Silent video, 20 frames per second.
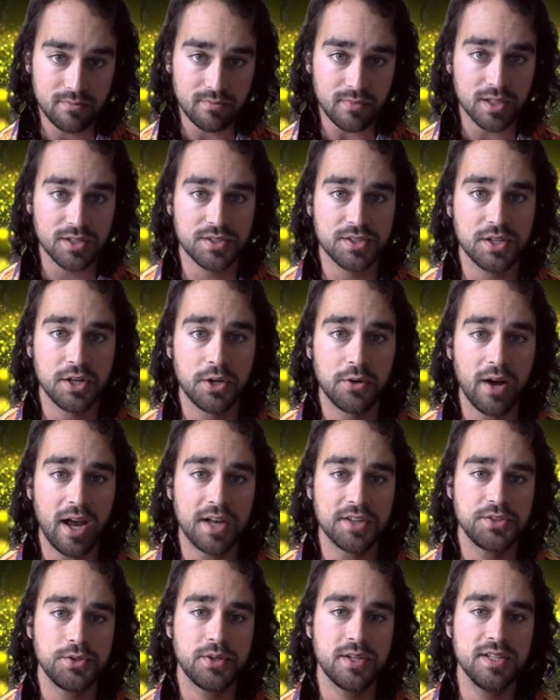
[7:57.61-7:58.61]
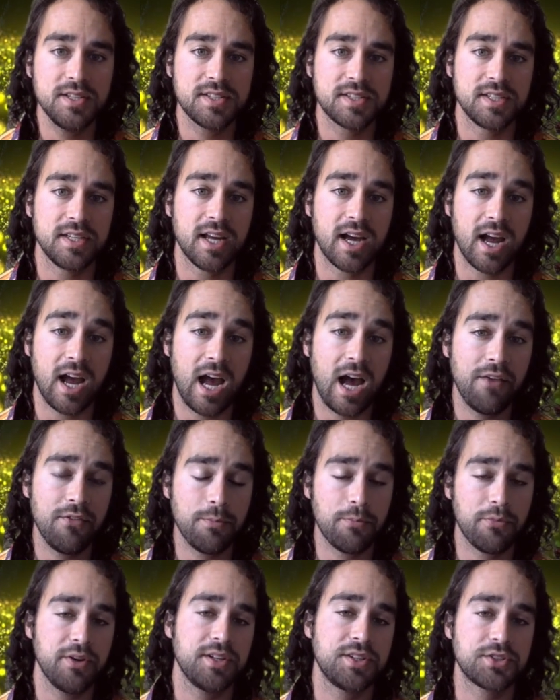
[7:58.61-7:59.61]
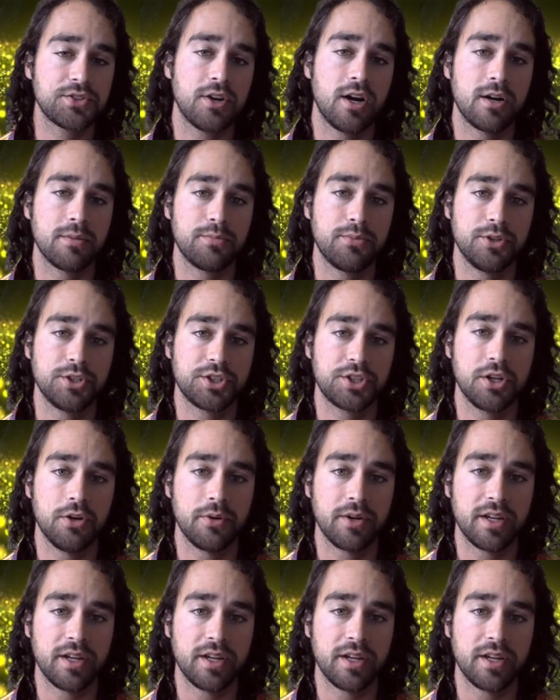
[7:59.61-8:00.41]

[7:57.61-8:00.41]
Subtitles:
So as you can see, I have a pretty strong push going